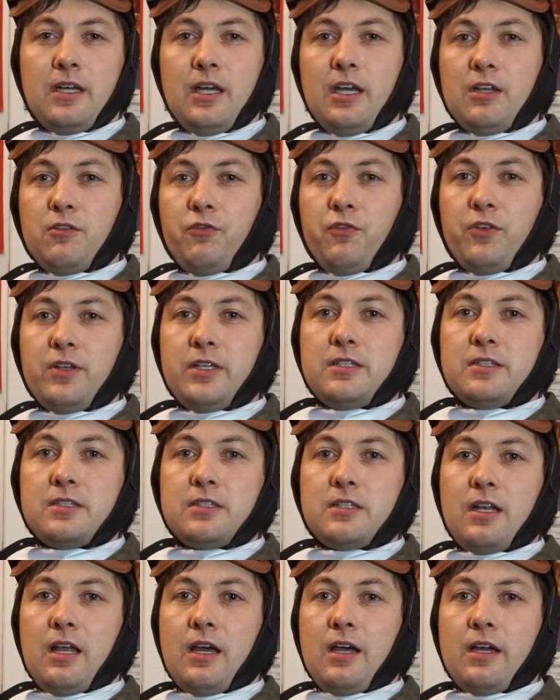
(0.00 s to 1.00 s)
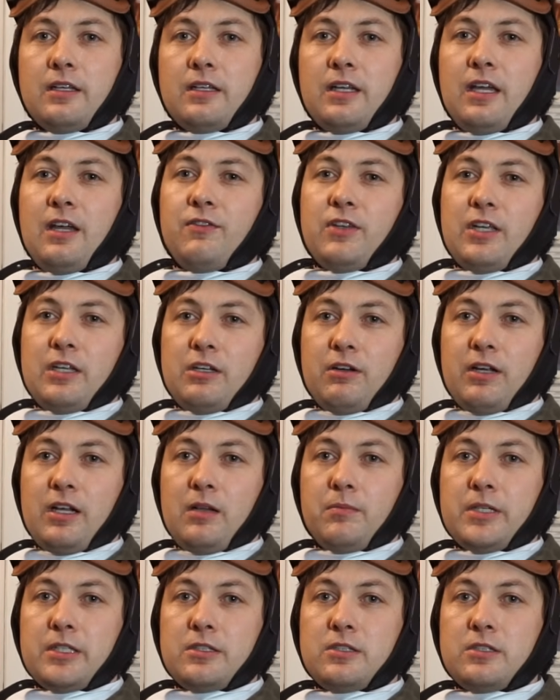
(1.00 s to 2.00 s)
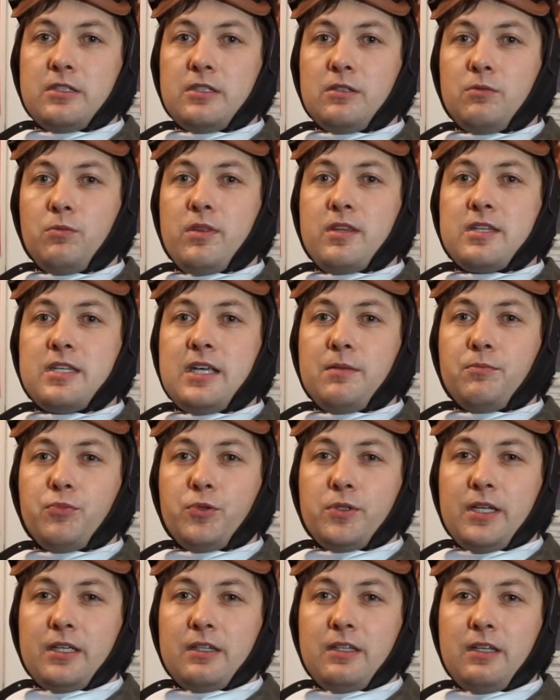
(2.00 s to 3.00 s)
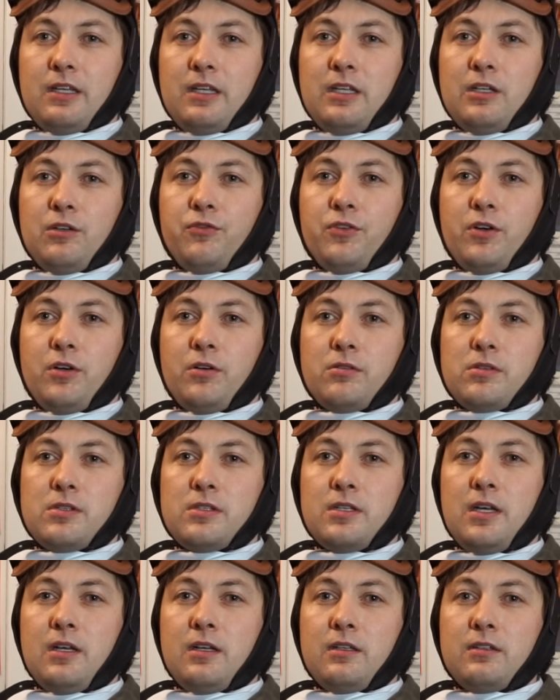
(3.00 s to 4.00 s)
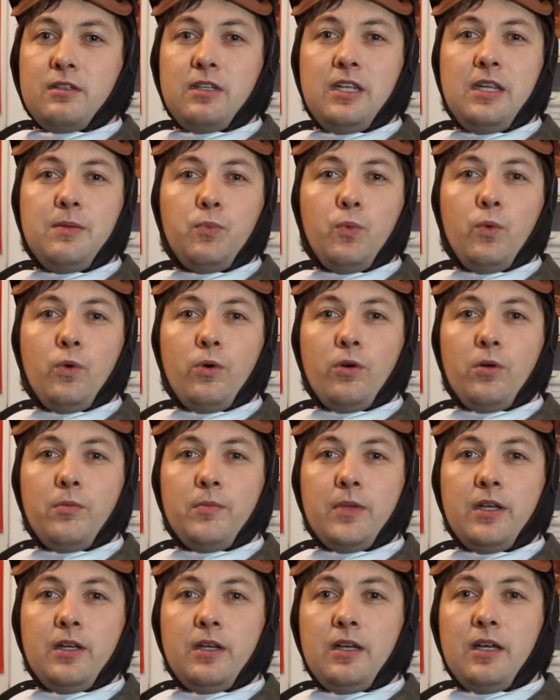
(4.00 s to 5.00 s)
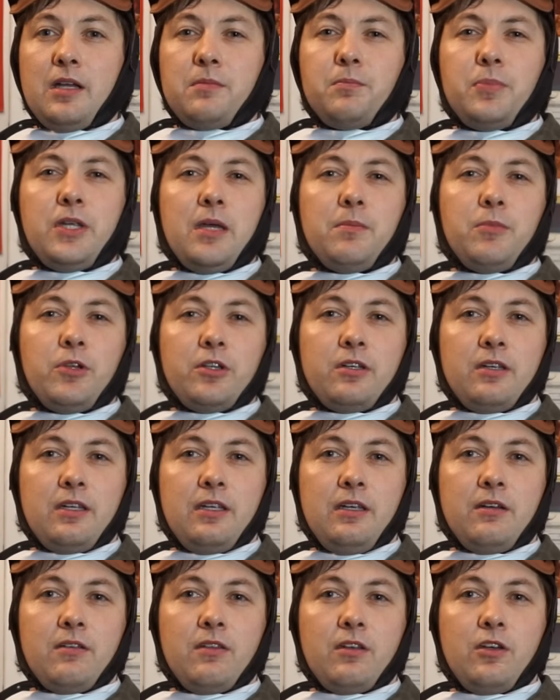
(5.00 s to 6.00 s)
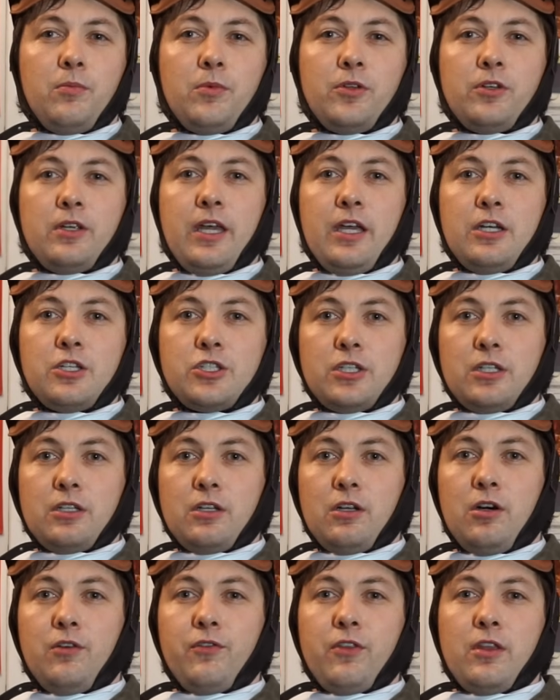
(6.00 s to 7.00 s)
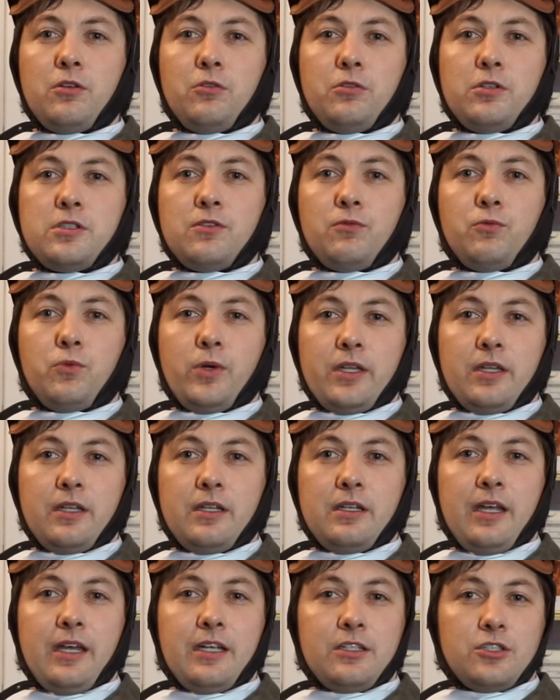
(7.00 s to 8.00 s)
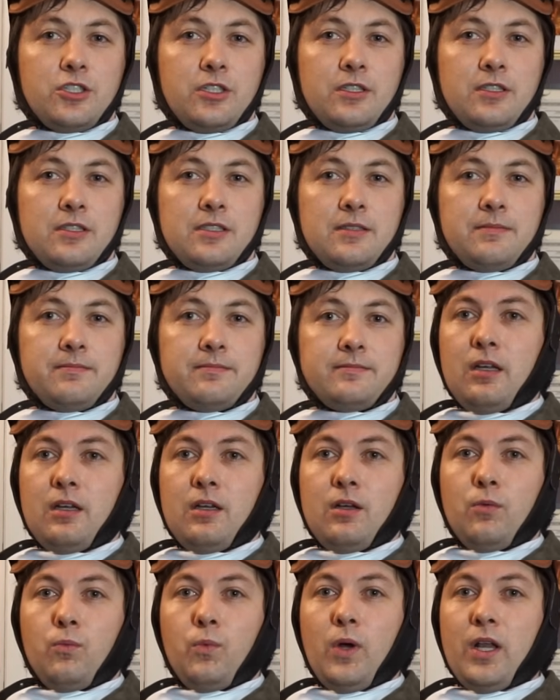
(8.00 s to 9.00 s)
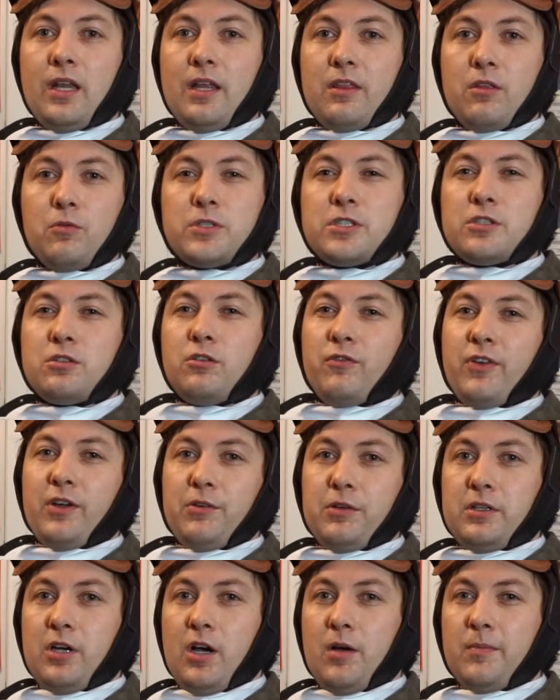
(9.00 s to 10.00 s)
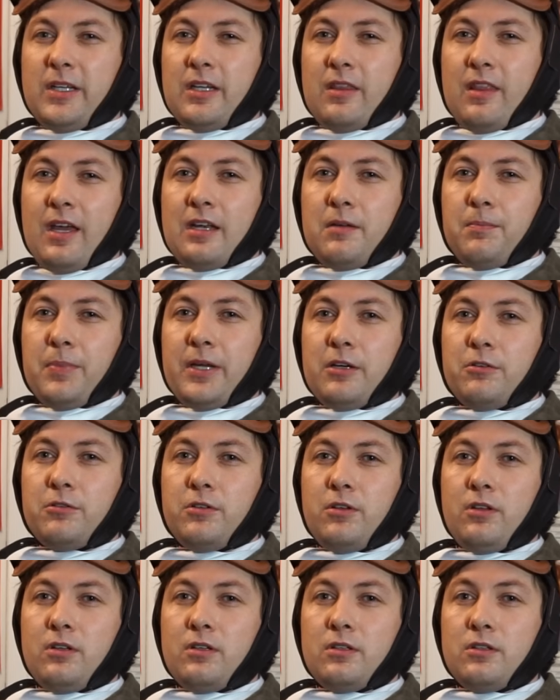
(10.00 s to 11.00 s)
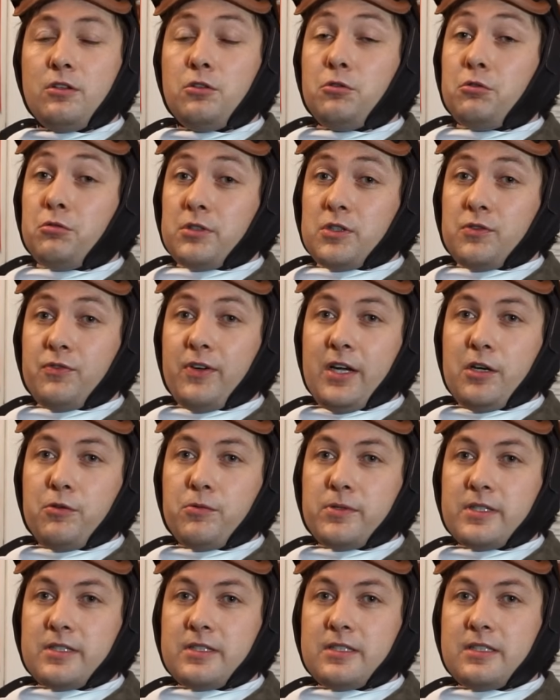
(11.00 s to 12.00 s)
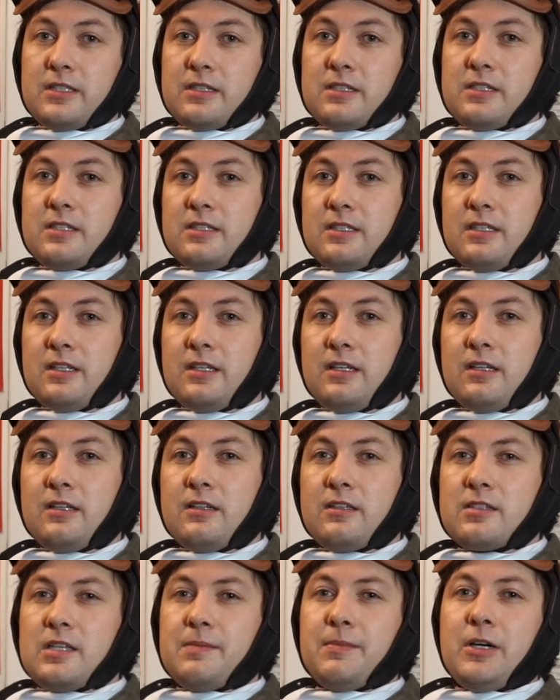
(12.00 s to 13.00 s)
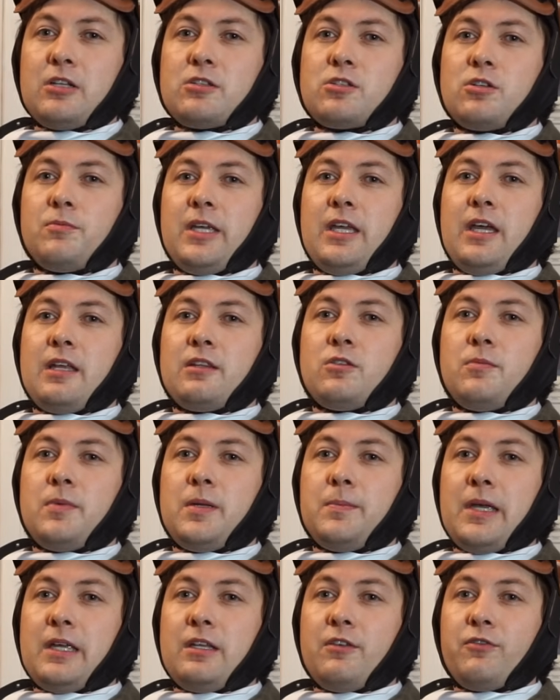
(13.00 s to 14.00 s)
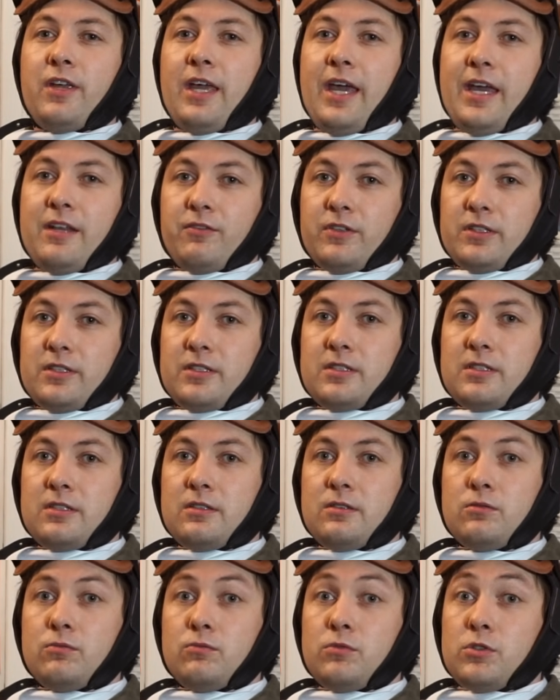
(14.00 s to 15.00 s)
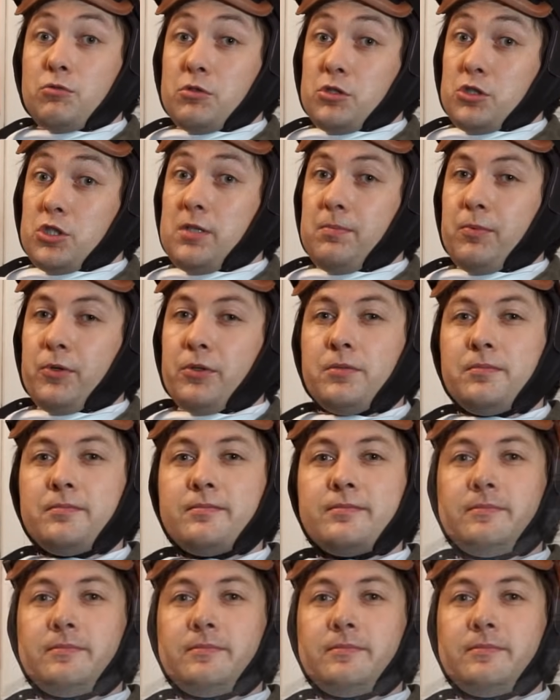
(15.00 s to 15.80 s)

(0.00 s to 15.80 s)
had fleece-lined aviator helmets with sound-protecting earphones to keep warm and be able to hear the communication over the noise of wind and engines. While leather was still very common in that apparel due to its fire resistance, some also began to be made of canvas, which was cheaper.